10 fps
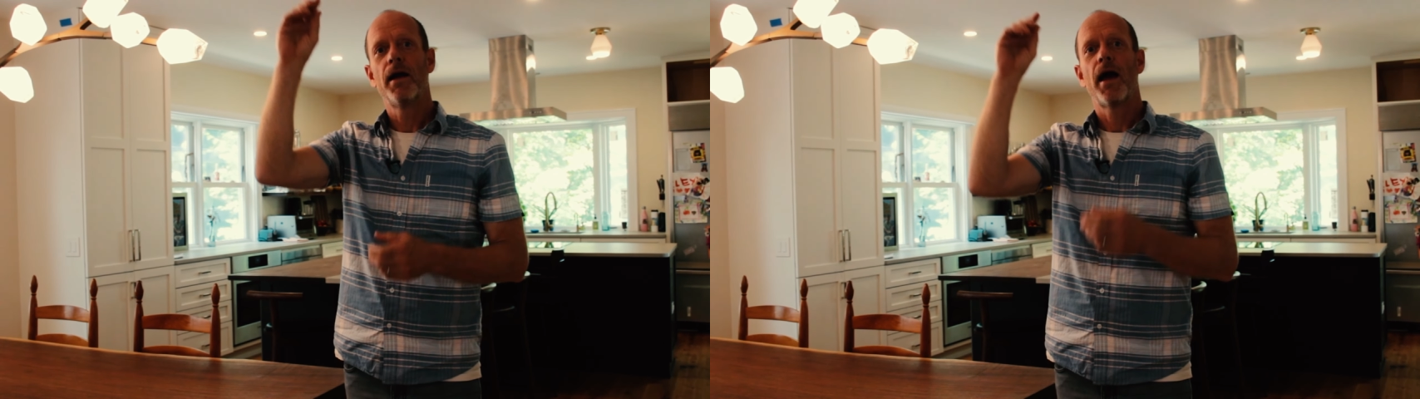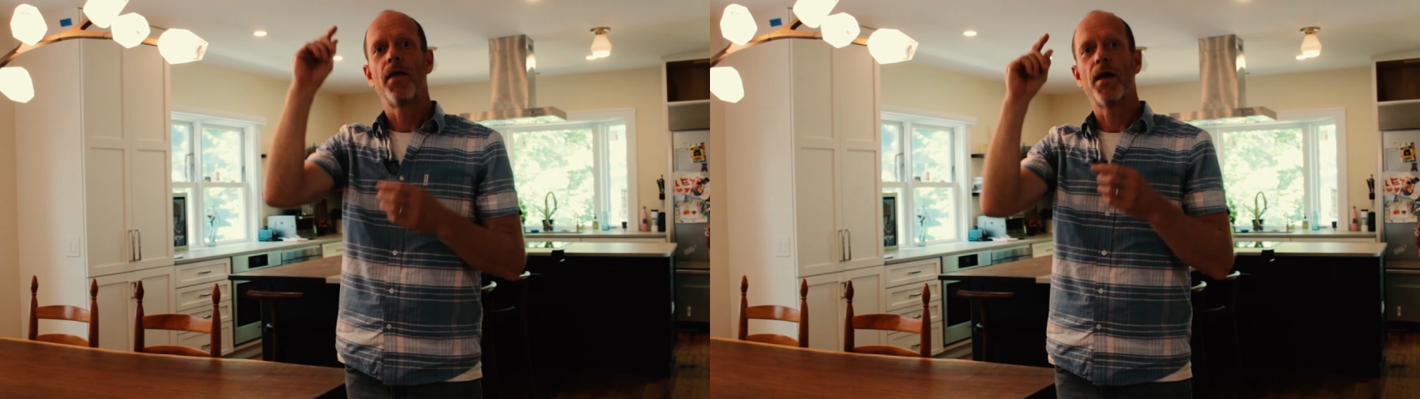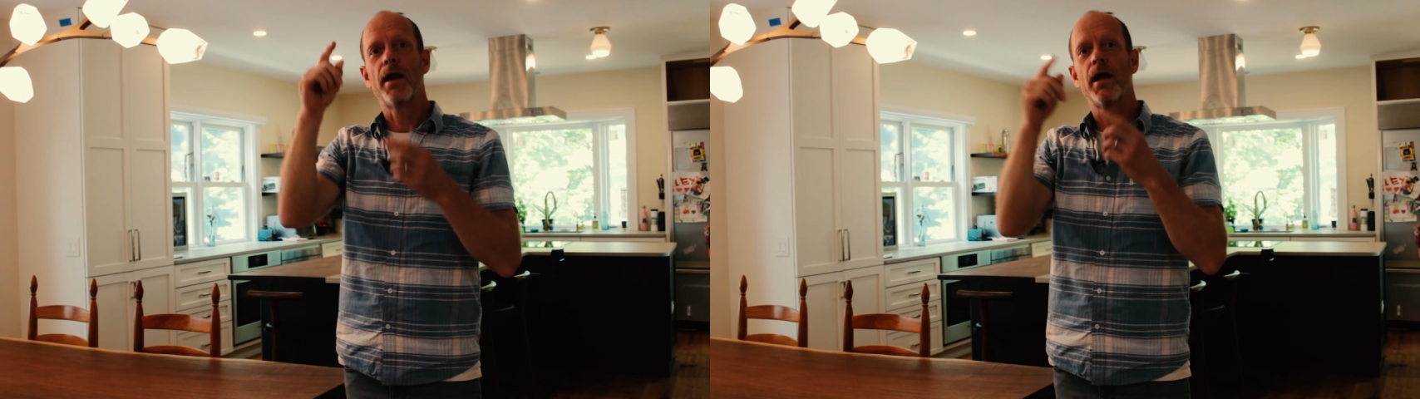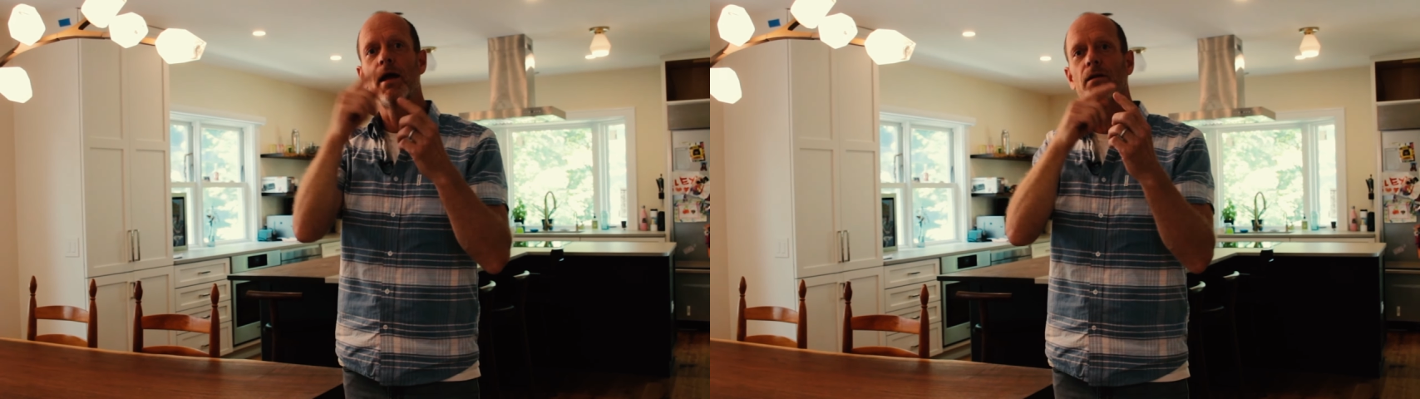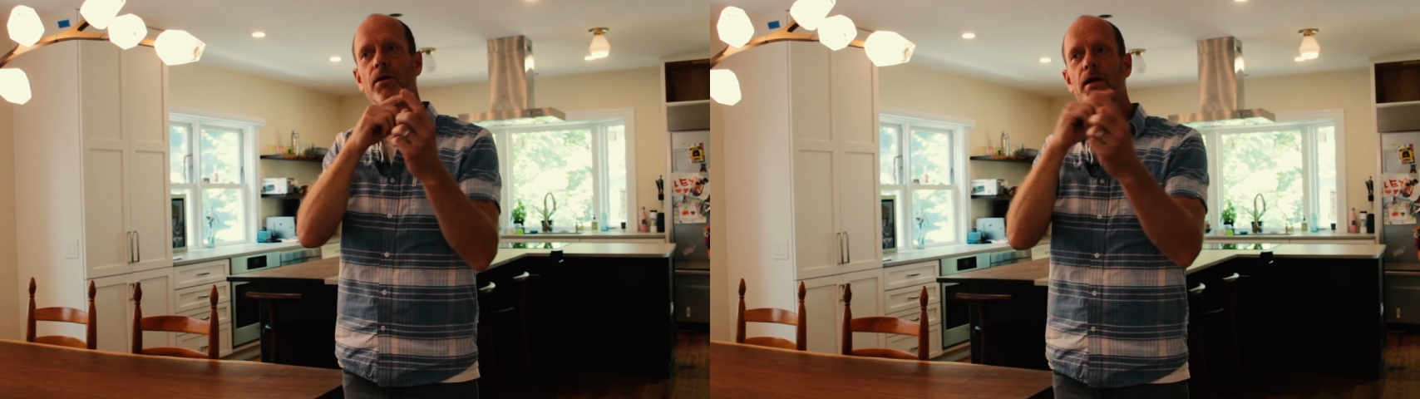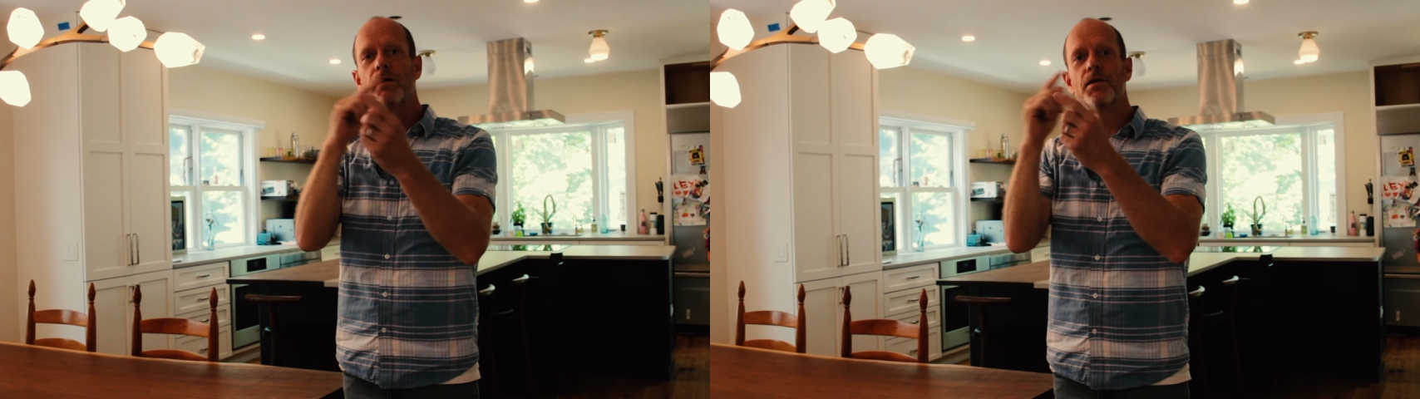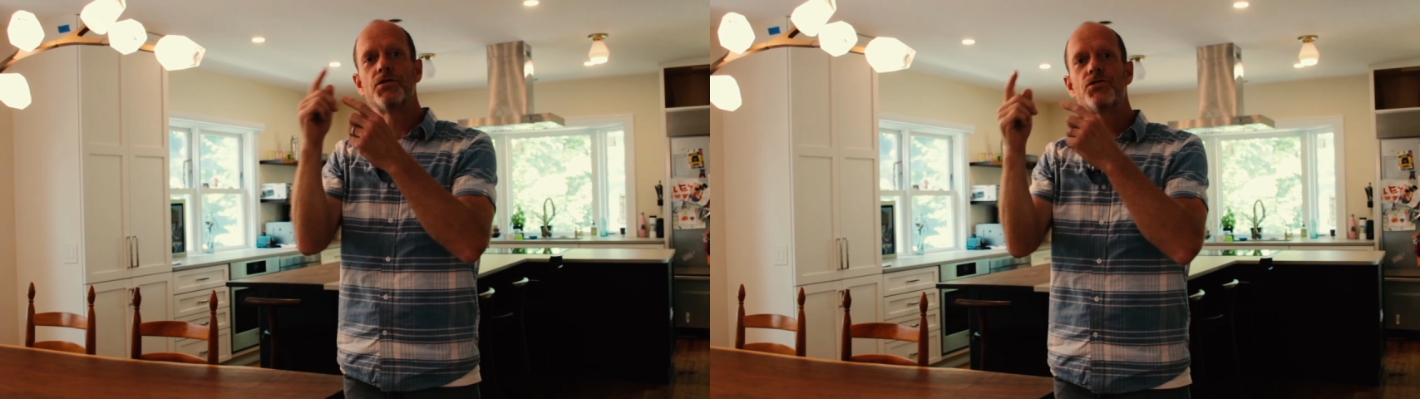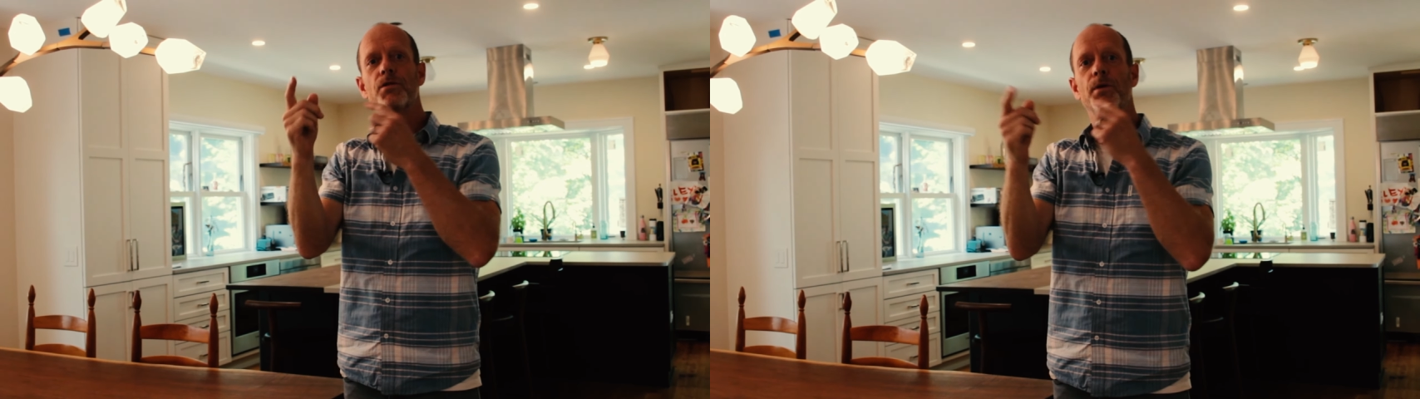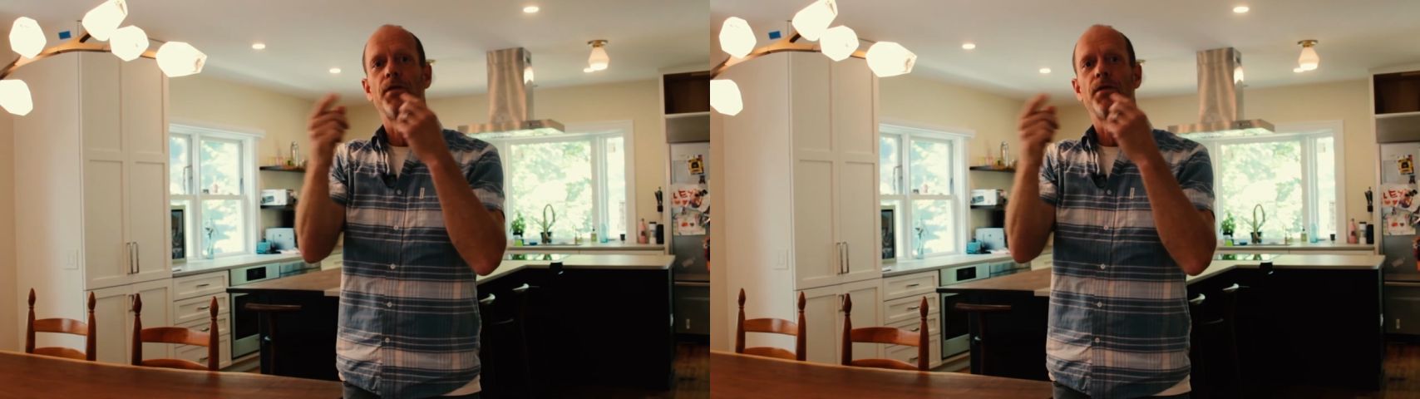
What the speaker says: and that handler can distribute